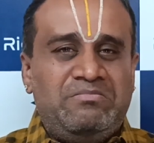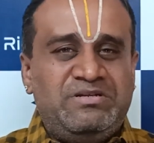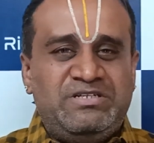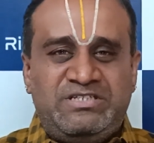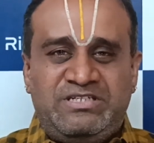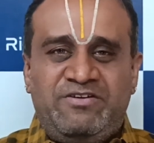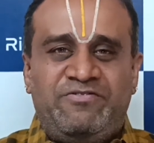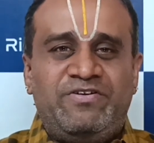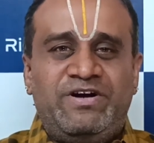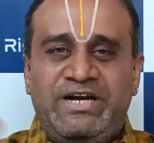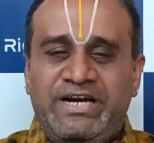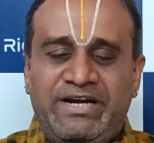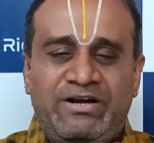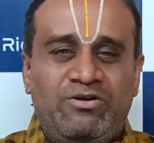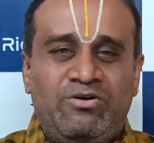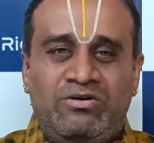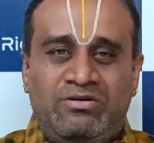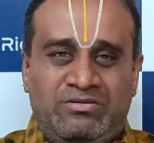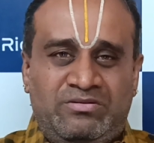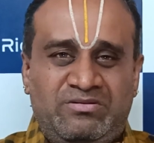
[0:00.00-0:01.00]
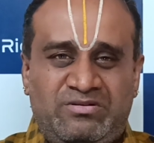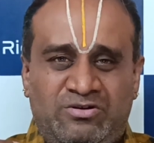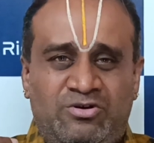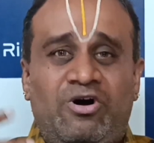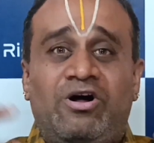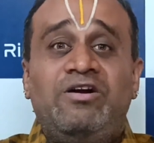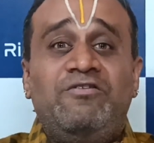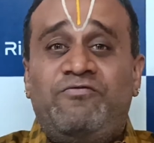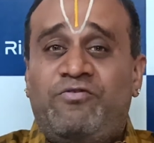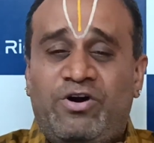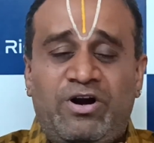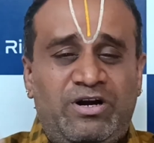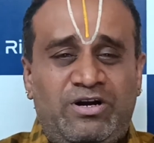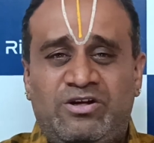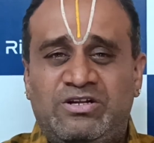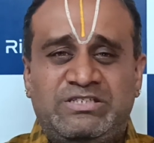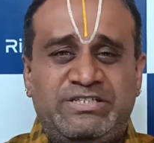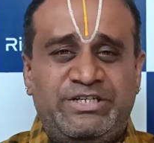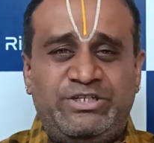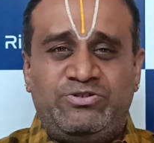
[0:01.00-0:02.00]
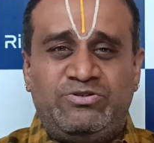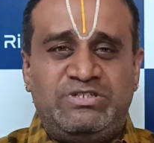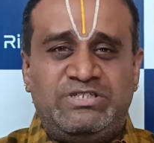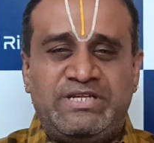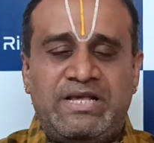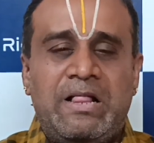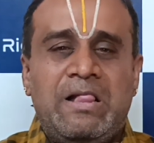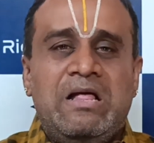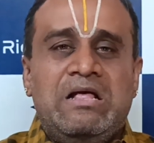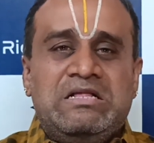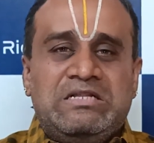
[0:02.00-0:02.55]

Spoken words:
is definitely gone for a toss, I should say.